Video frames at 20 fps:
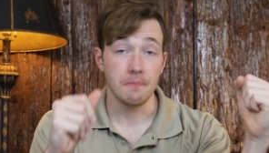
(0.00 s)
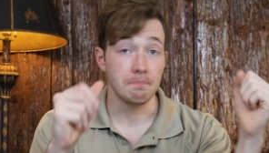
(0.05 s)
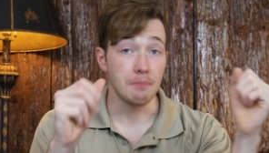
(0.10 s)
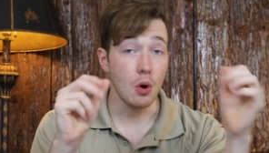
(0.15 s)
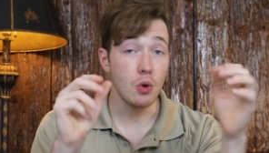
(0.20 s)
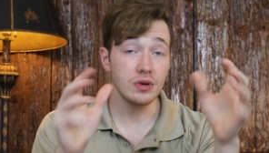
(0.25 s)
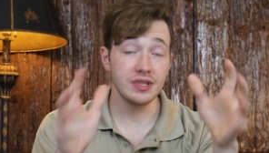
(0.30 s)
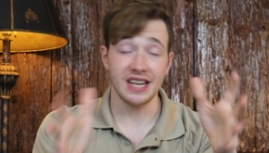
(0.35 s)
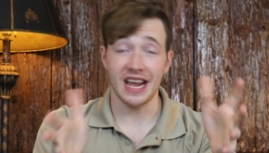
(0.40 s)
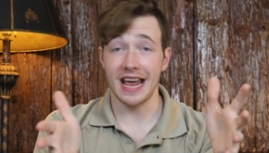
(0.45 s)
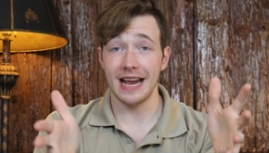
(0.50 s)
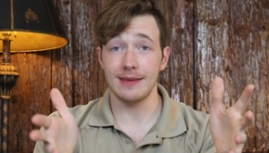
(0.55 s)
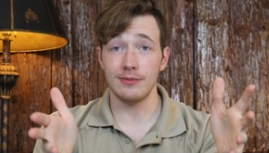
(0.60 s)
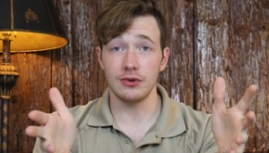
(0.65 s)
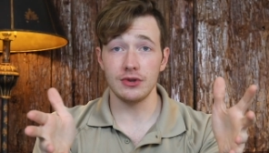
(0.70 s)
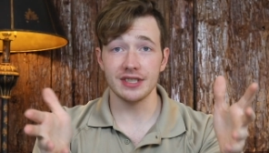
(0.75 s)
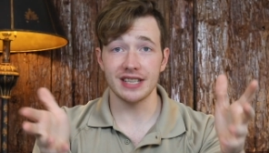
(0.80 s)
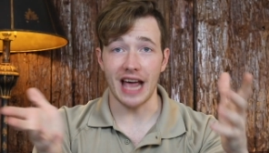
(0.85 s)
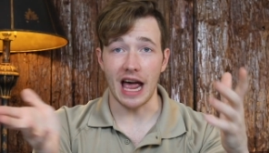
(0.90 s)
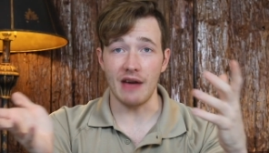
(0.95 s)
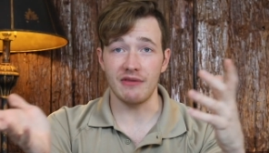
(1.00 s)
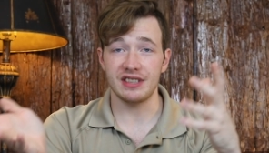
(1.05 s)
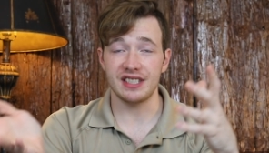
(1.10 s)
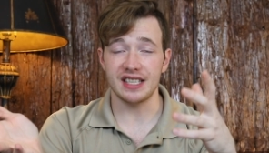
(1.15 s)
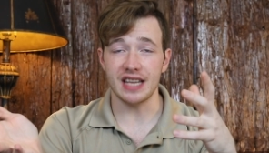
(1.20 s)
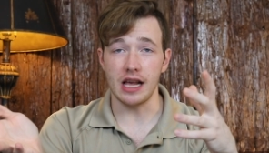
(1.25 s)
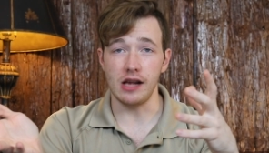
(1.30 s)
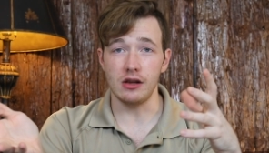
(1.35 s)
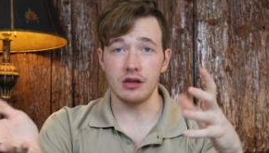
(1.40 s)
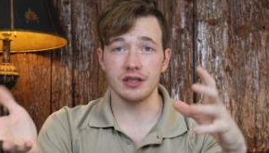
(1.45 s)
Most animals have
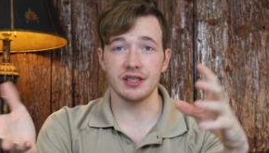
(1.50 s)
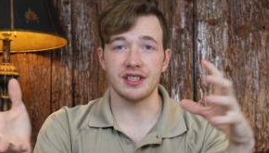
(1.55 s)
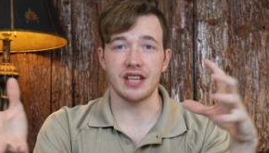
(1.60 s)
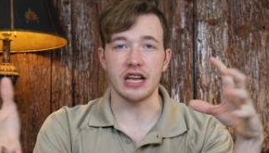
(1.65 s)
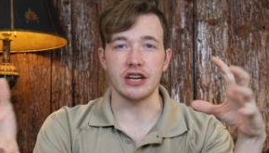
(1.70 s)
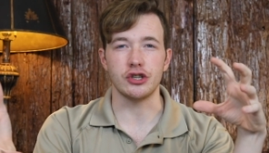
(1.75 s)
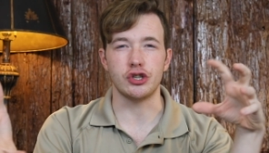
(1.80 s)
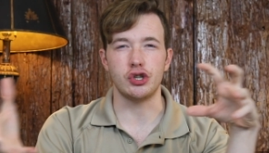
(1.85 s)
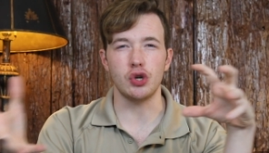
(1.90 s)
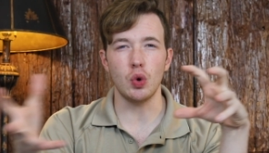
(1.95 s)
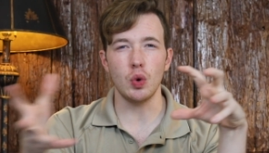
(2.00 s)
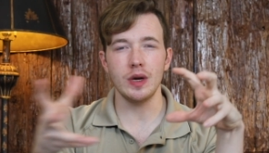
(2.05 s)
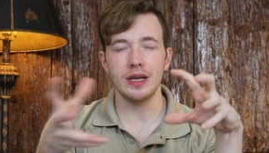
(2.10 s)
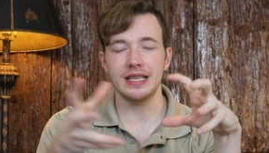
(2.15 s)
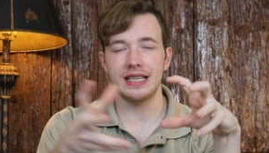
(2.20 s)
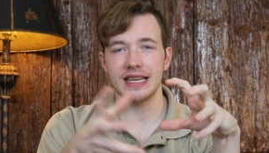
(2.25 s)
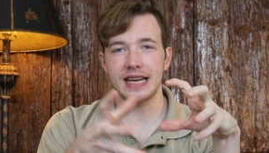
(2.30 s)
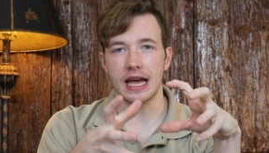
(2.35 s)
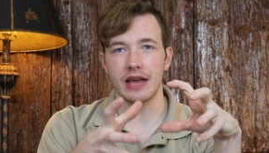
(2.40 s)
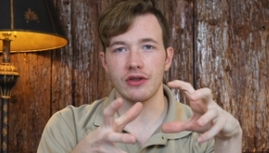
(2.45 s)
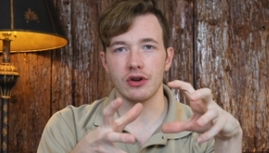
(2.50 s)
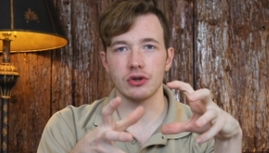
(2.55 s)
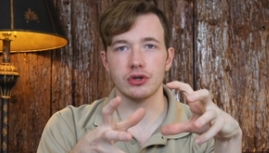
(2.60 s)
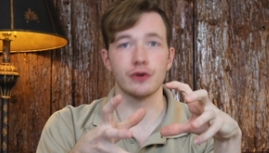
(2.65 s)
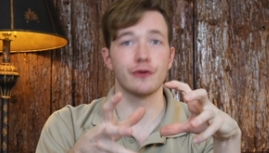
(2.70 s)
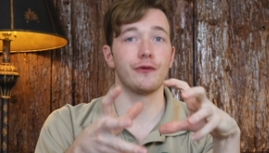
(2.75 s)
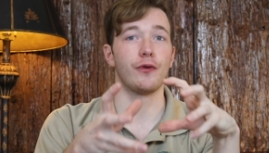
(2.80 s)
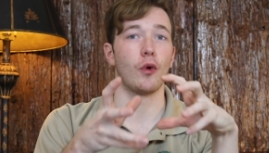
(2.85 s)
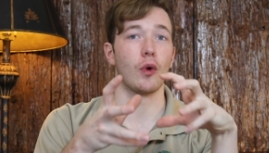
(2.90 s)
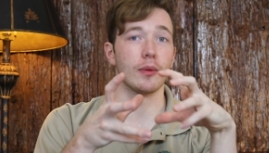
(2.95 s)
cells that join together
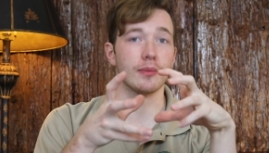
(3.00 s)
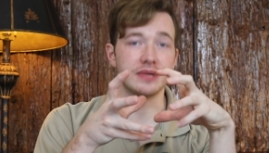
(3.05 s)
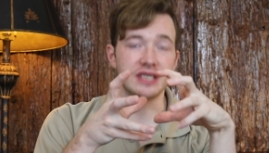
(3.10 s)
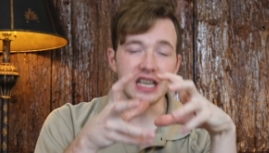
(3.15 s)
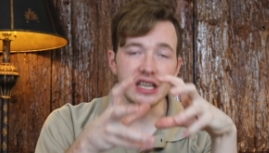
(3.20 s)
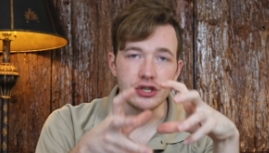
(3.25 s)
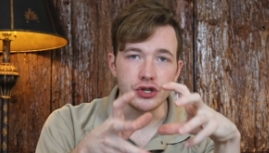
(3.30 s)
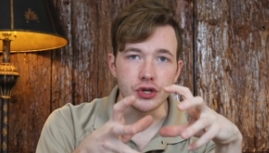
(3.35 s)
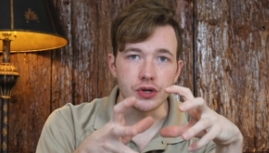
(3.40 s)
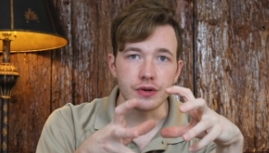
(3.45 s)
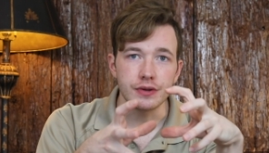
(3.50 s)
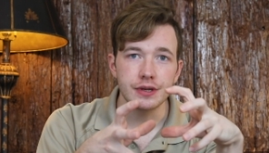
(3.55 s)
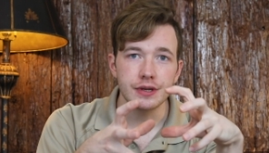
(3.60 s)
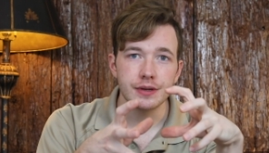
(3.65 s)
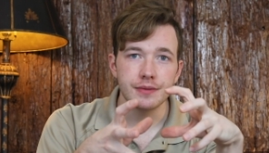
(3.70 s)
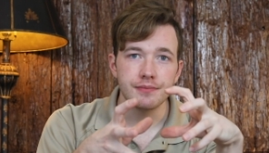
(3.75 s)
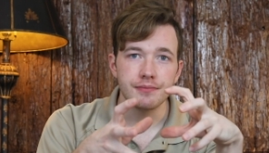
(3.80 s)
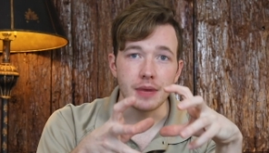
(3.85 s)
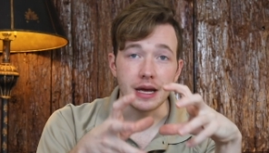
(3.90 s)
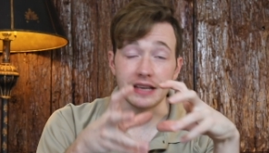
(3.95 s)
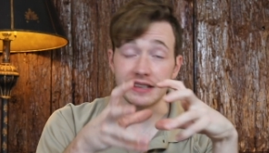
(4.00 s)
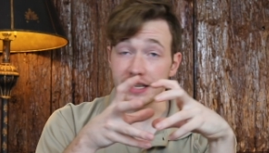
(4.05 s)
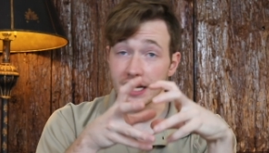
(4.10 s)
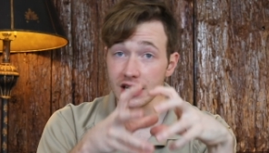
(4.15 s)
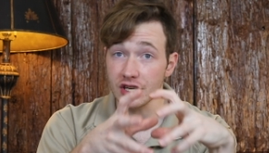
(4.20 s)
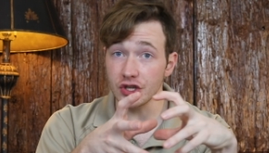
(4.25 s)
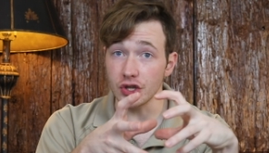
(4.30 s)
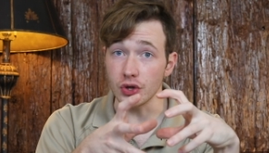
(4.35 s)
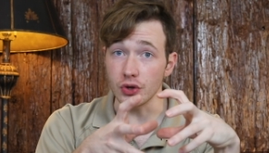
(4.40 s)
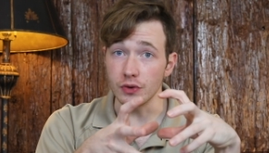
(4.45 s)
to form tissues, and
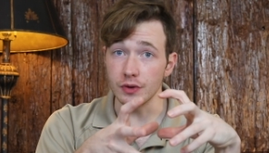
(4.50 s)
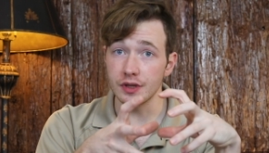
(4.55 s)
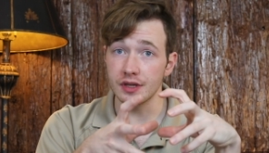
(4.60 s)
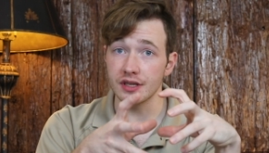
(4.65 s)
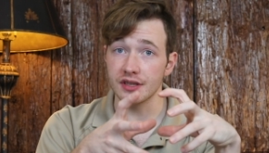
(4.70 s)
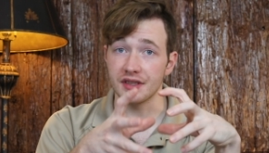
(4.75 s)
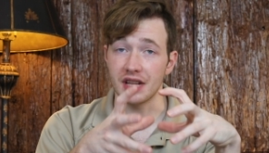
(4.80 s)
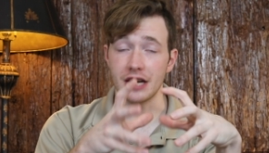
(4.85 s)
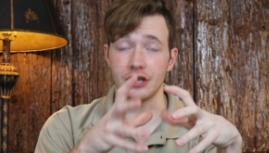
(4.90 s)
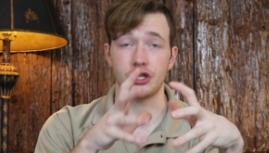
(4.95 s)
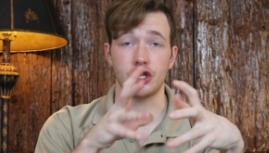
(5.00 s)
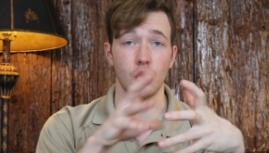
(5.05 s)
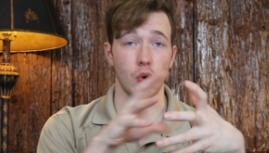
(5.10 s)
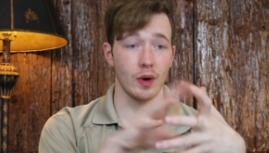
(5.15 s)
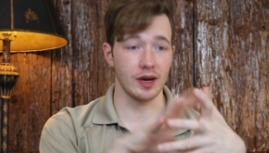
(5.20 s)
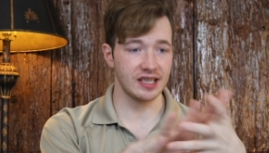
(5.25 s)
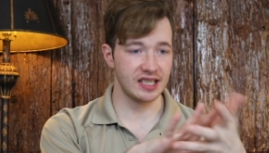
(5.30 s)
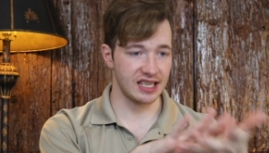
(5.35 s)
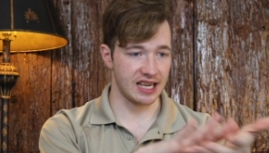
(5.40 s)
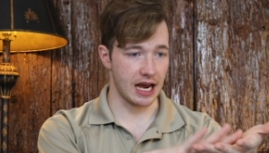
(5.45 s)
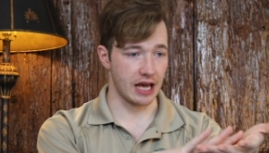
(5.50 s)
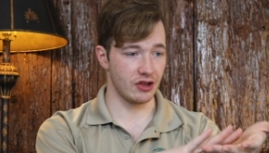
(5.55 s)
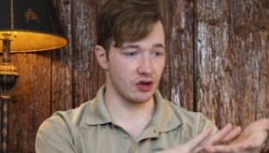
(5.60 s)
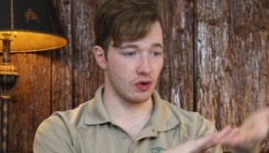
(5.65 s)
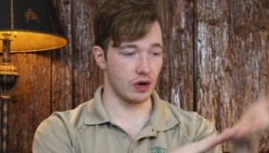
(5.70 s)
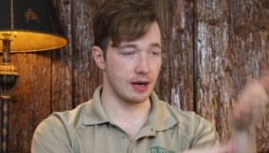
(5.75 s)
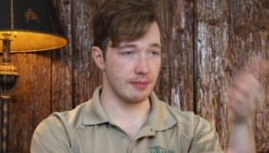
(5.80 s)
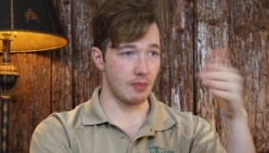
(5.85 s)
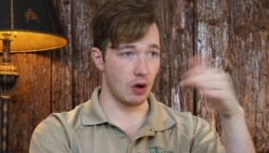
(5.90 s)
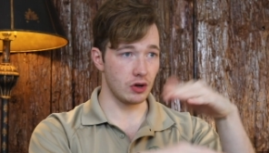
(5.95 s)
tissues that join
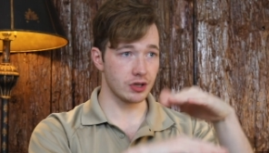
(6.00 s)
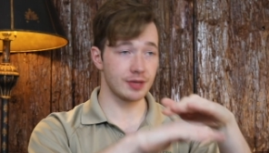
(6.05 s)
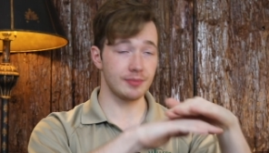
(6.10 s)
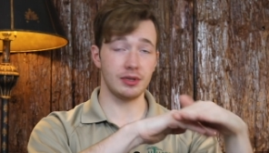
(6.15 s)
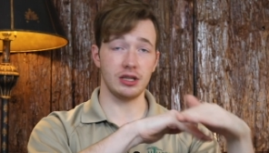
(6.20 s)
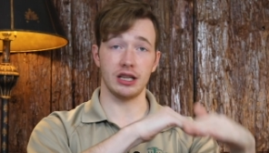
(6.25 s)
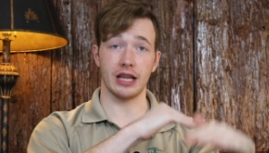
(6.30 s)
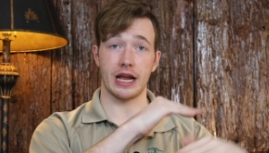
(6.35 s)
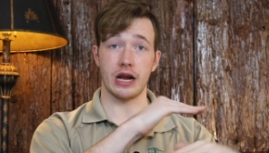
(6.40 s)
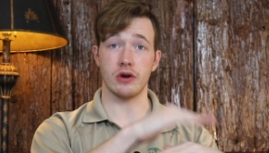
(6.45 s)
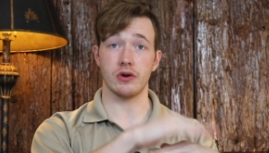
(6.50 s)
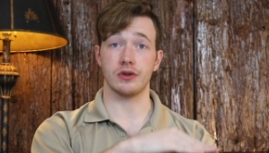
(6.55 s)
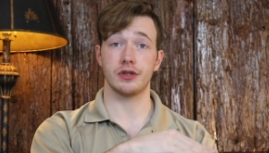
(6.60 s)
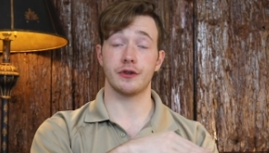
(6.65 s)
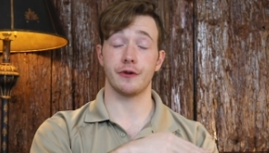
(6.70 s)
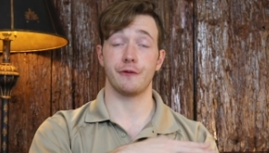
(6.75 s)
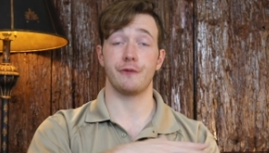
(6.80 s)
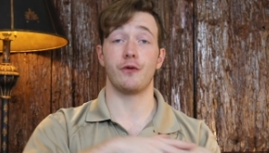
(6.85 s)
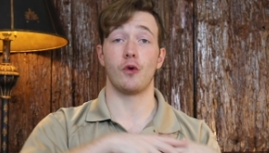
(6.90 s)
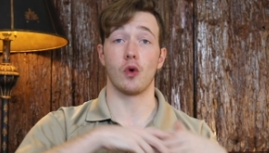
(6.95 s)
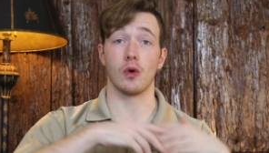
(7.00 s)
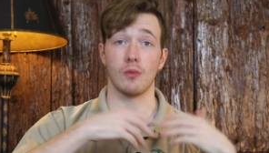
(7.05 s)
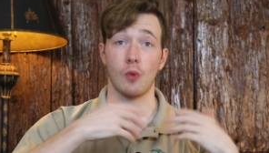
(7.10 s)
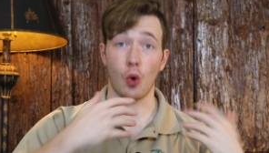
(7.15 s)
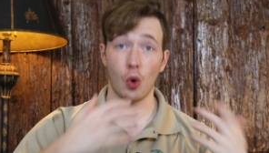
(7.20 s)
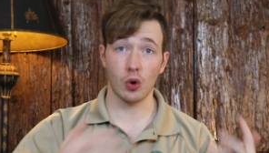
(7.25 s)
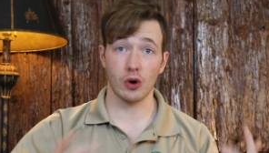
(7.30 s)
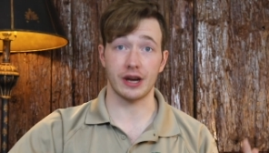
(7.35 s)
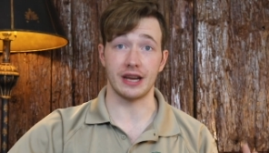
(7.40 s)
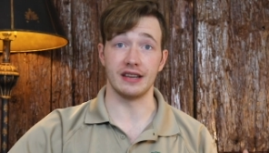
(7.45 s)
together in multiple layers to form
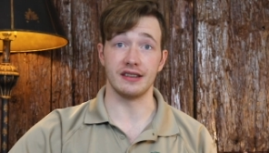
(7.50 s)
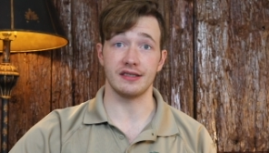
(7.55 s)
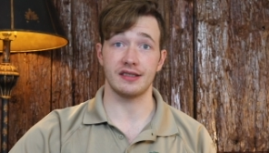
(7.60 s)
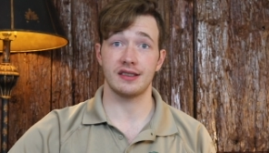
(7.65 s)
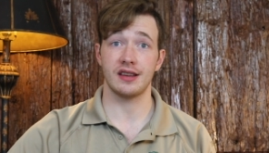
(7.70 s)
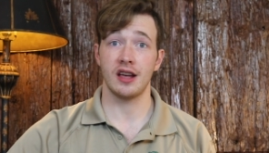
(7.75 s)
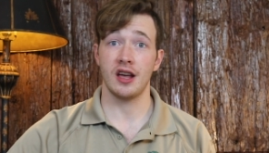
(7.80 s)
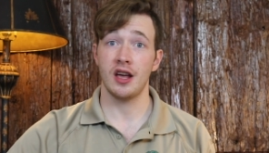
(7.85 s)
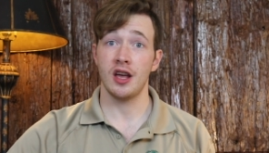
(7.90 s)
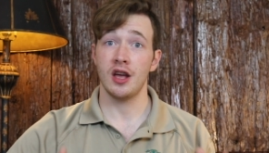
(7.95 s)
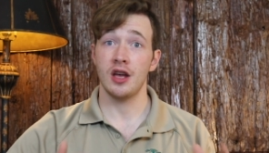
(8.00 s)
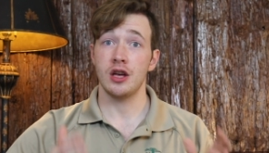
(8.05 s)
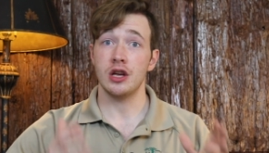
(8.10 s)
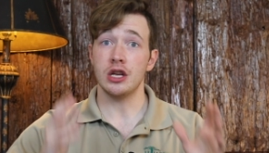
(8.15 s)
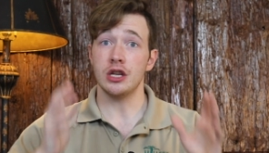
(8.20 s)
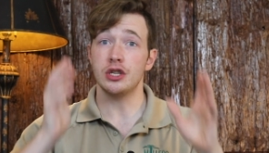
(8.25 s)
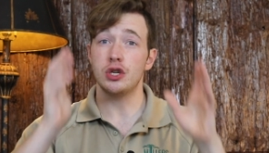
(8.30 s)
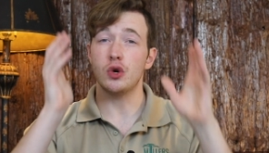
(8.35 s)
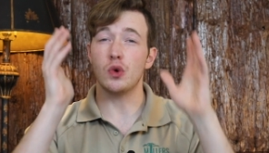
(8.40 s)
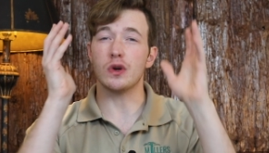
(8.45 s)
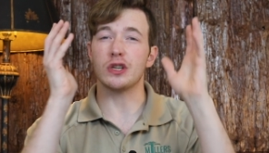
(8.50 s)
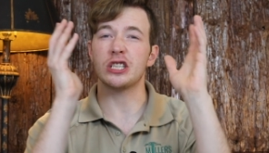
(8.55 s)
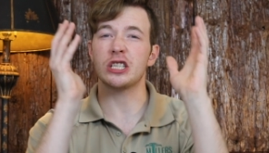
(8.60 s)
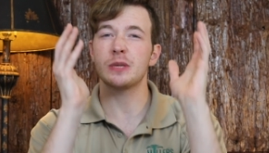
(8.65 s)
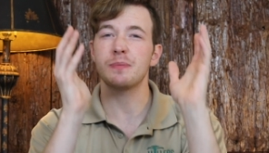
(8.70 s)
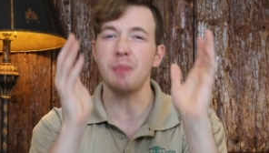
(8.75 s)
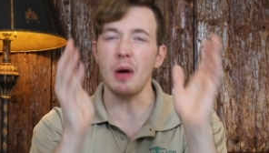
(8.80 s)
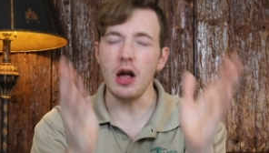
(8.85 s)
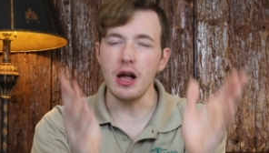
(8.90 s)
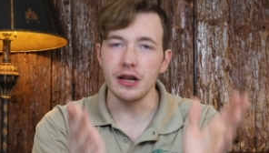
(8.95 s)
organs. To a
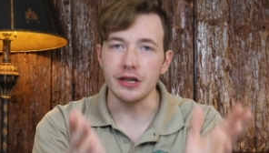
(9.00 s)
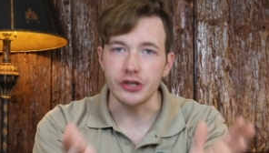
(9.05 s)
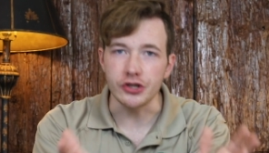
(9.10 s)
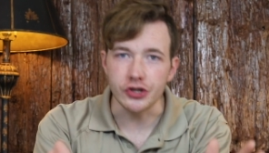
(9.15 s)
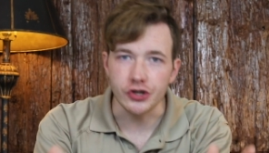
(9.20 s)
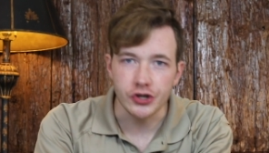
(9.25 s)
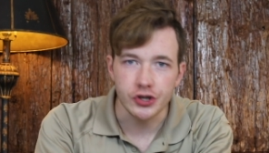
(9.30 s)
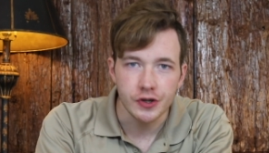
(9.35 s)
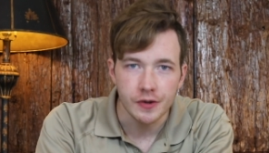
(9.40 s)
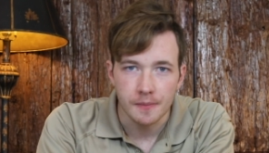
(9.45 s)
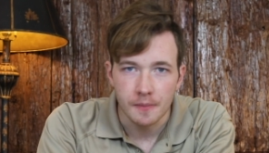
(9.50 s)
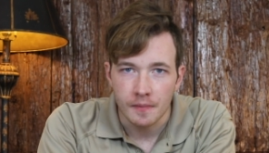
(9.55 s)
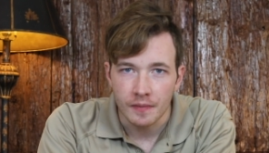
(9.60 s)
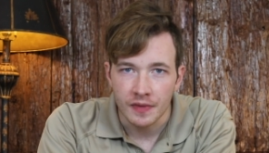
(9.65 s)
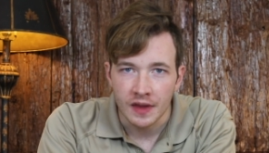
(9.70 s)
sponge,